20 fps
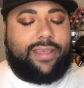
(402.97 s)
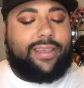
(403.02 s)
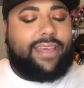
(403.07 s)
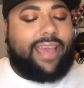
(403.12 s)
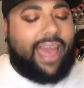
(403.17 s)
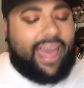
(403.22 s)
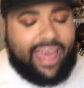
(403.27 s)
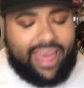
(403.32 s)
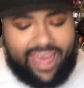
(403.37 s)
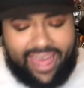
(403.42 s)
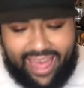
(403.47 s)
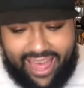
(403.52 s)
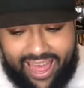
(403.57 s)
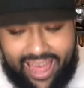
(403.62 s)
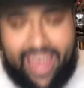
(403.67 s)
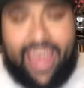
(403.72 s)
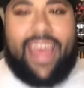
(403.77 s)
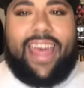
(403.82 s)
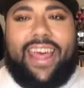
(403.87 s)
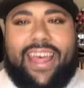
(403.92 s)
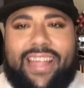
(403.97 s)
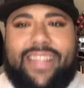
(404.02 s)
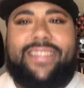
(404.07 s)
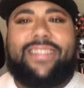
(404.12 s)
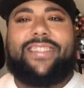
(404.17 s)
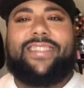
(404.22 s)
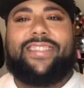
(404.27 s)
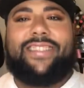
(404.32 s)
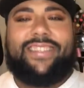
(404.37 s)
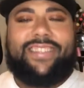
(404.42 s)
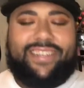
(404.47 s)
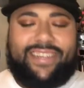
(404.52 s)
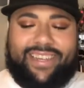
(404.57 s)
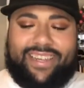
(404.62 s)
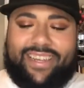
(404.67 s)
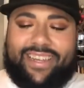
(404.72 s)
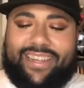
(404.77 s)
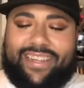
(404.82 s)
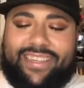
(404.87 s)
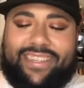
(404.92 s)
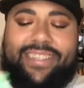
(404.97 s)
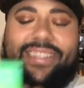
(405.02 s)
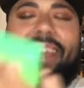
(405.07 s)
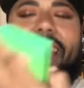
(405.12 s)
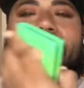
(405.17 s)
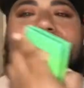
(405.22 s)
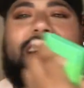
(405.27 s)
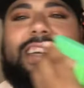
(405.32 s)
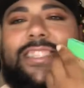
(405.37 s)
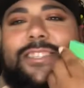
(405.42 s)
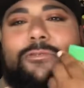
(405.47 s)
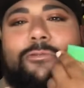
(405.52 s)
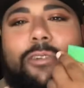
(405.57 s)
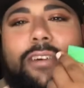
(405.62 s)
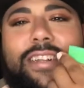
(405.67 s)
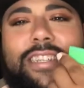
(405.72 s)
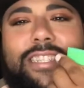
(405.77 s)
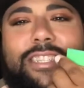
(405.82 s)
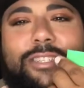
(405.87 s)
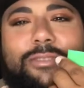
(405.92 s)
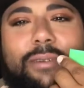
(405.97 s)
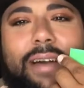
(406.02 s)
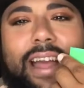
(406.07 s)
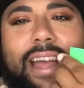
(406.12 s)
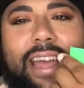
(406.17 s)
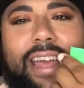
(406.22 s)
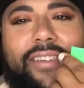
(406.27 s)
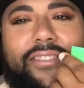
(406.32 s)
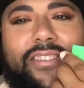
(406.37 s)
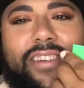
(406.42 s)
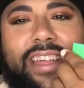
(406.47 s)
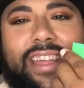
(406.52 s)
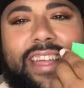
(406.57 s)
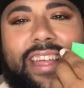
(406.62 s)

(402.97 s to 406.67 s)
Yes! Yes, one swipe.